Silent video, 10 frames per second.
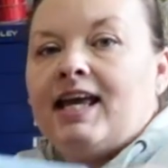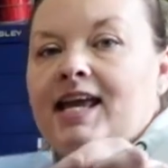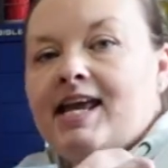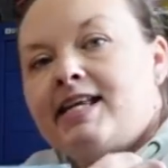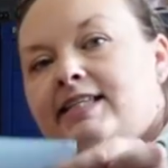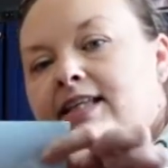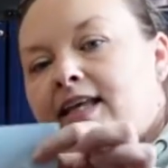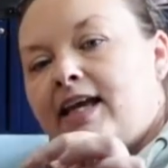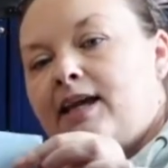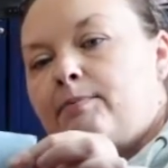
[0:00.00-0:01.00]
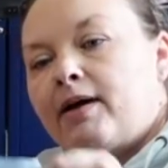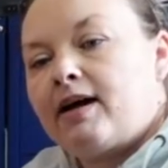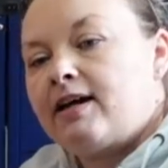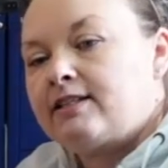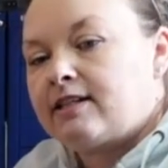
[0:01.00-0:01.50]
is the
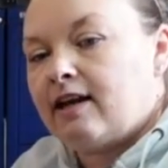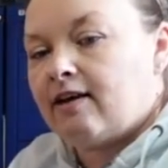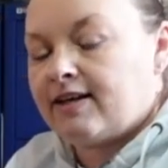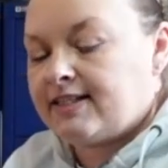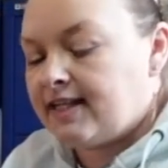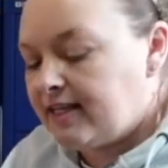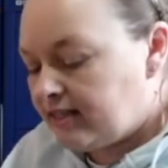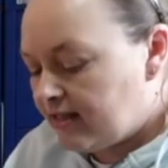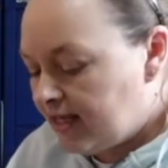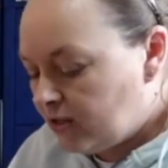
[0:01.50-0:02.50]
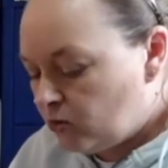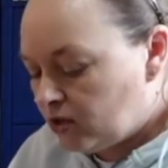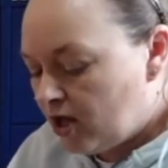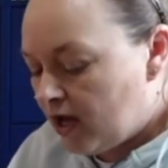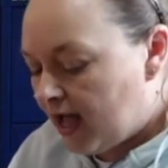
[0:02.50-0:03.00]
personalising. So this was
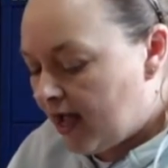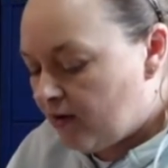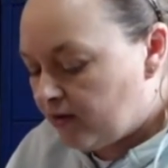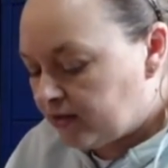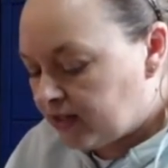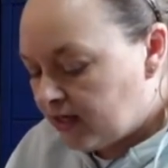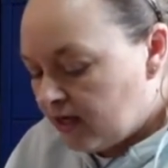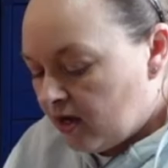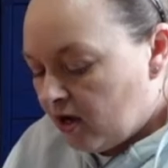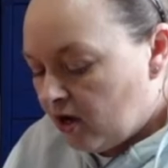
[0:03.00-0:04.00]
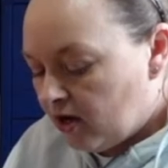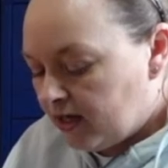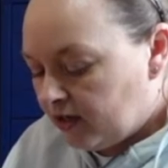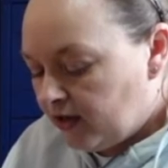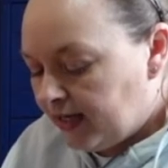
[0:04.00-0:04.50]
cut out on
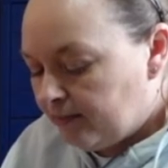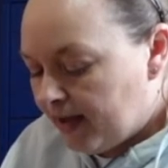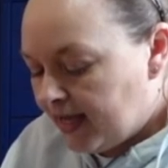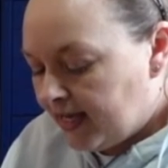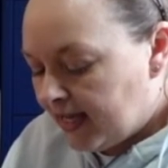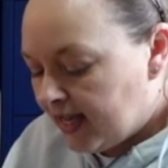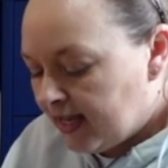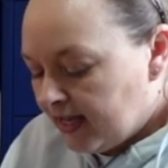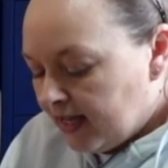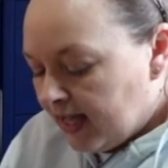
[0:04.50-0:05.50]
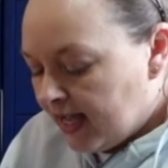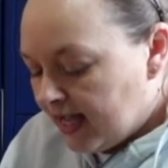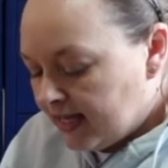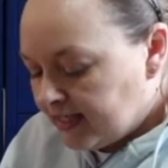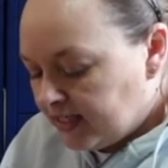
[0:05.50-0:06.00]
a Cricut Maker,
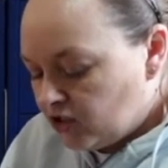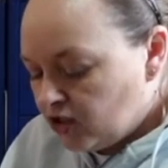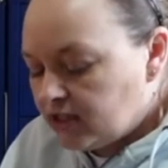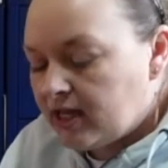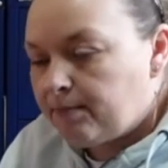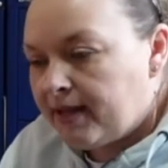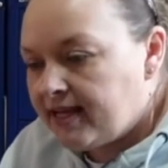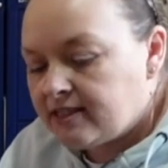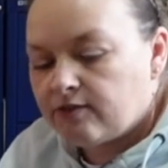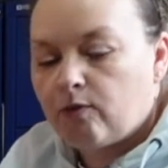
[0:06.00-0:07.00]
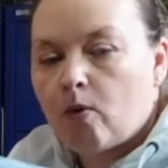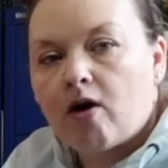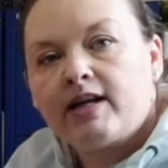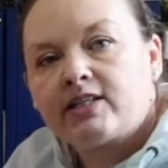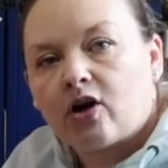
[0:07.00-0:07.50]
and it's just a piece of
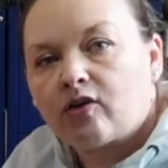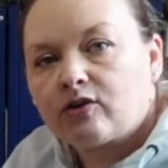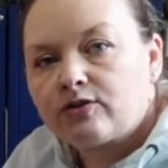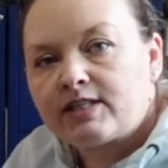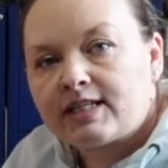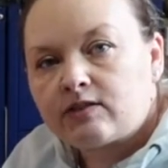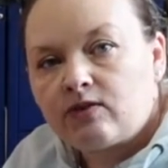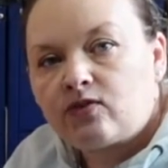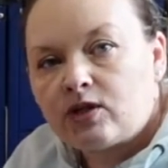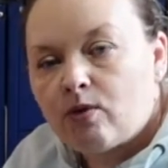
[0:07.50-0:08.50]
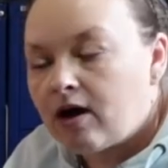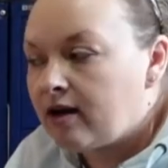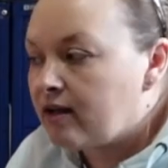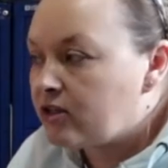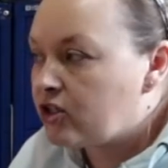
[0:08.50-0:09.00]
white Oracle 651
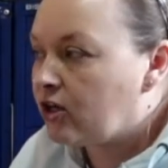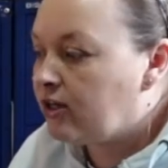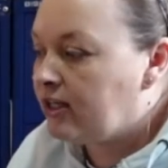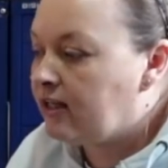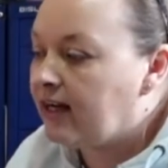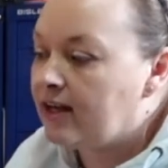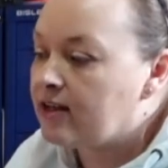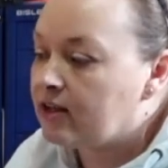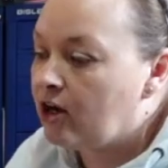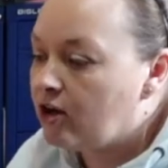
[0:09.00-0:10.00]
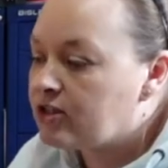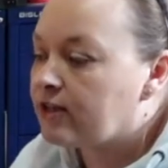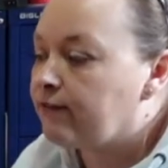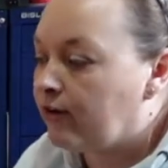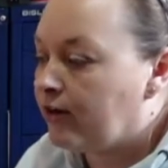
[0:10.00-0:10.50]
shiny gloss
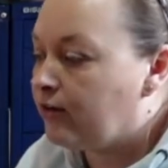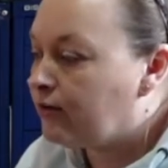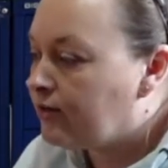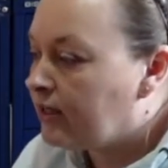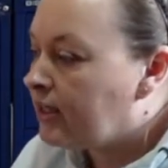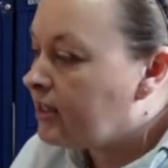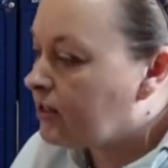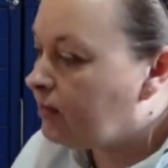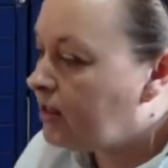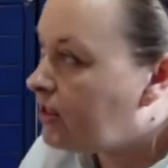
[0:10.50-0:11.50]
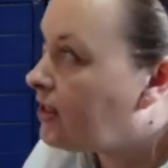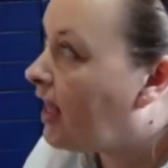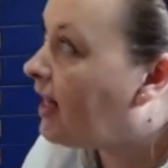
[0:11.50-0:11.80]
vinyl. So I'm going to do that